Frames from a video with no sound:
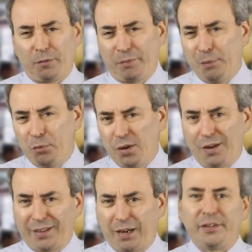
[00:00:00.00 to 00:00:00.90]
If people
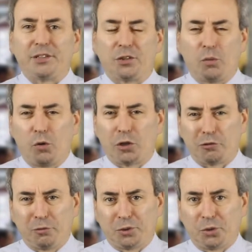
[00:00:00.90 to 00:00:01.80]
go into the
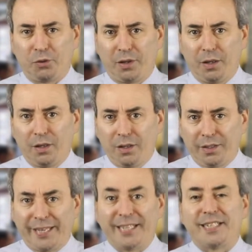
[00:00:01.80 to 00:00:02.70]
washrooms or the
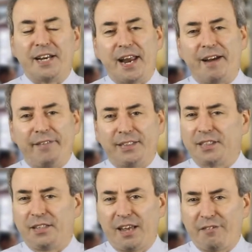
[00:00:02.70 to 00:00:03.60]
kitchen areas
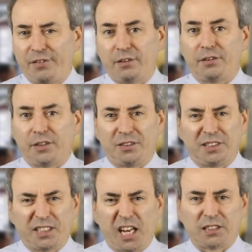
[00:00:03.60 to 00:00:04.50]
and they're filthy and
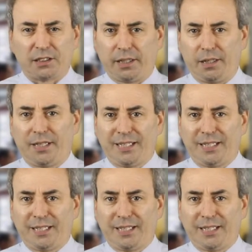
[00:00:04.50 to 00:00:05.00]
disgusting,